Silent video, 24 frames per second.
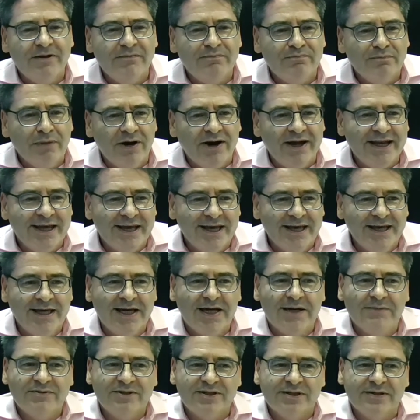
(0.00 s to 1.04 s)
minor
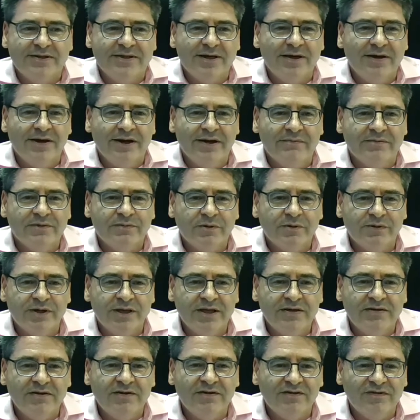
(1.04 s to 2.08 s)
hiccups at times, but when
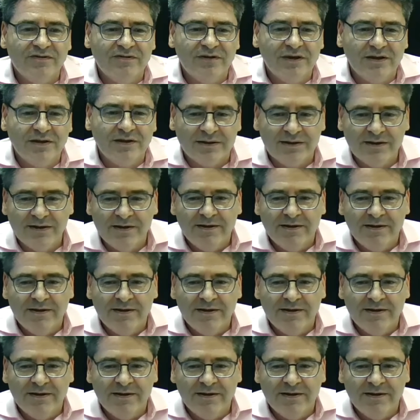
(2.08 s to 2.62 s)
you consider